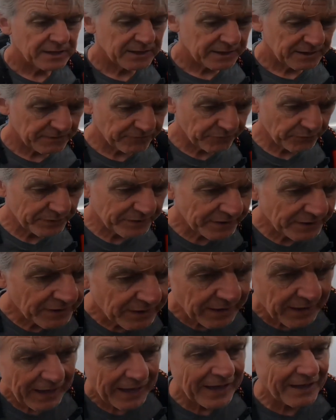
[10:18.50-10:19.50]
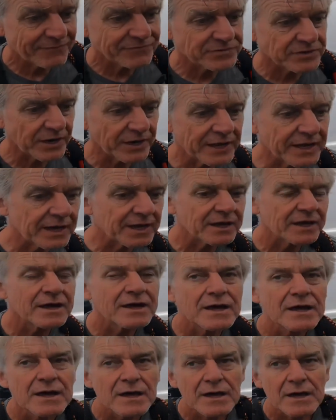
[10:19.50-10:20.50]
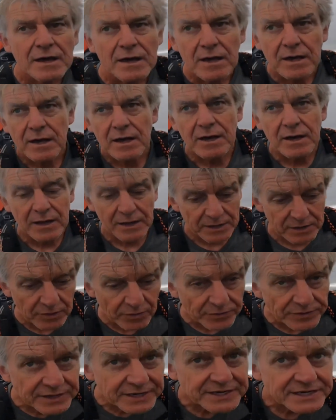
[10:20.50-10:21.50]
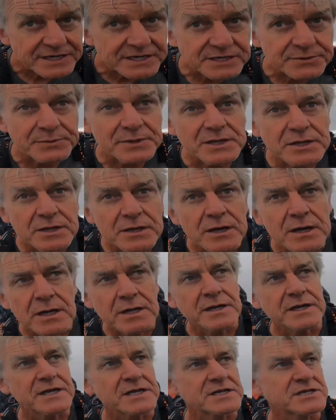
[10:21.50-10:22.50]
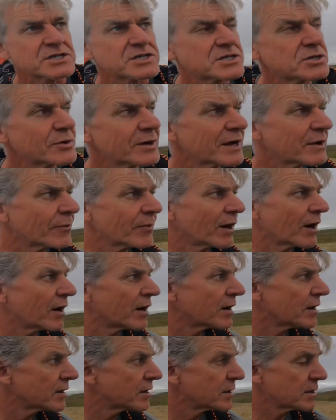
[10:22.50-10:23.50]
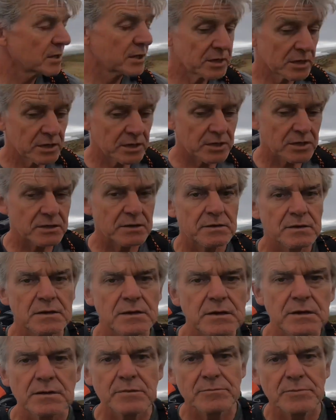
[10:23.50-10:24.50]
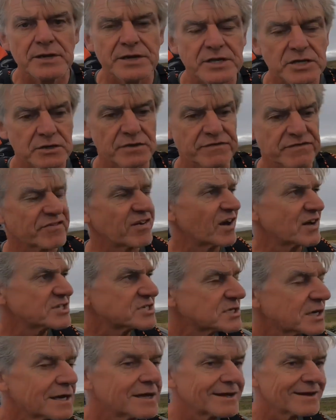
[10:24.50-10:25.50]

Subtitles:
if we have done it and not needed to do it, well, bloody good for us.